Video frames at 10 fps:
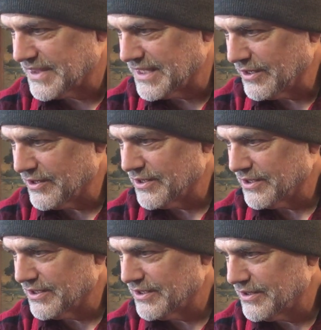
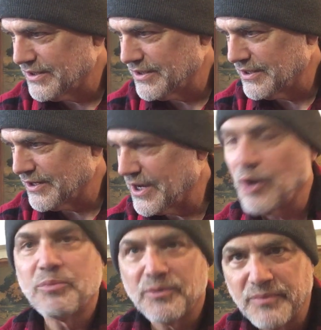they're
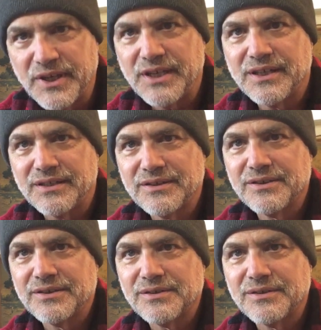helping me
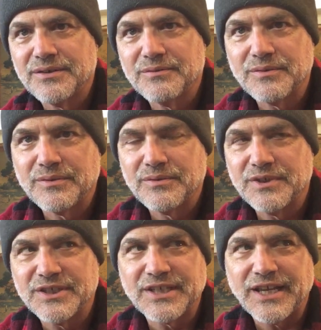
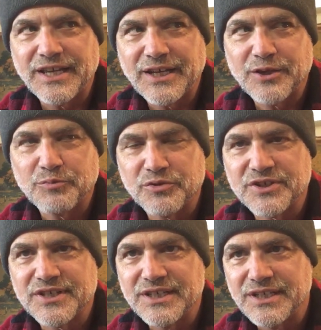decide how to
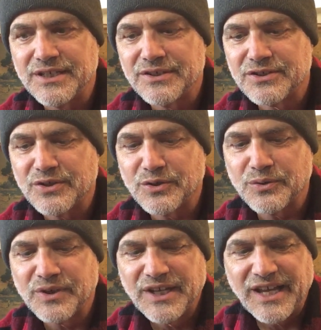proceed.
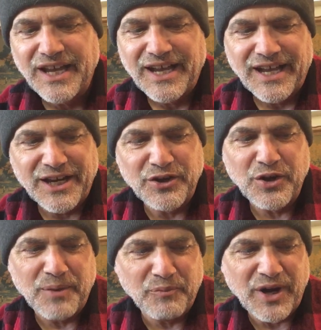So I don't
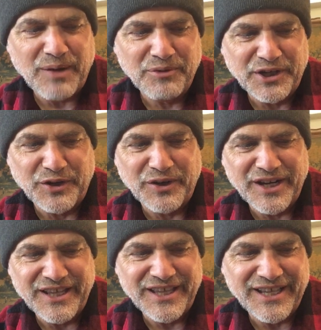know, I'm rambling
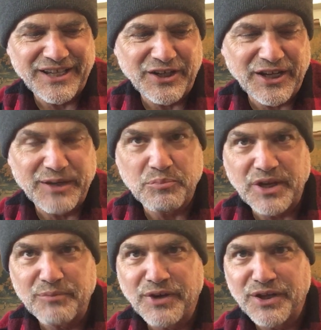already. That, you know, I get
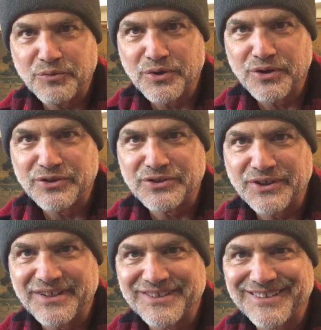paid by the word, so
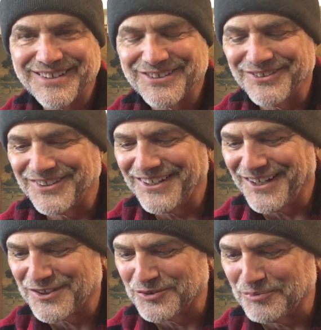I guess that's only
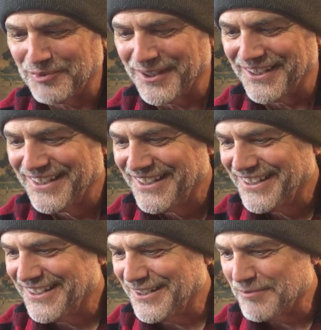natural. But
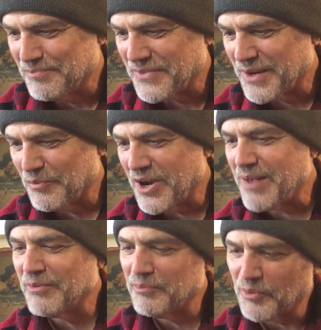I'm
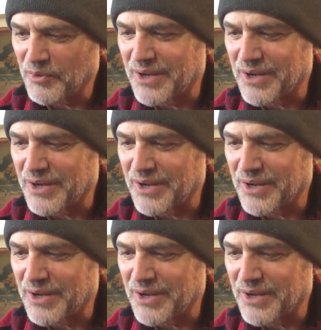rambling, but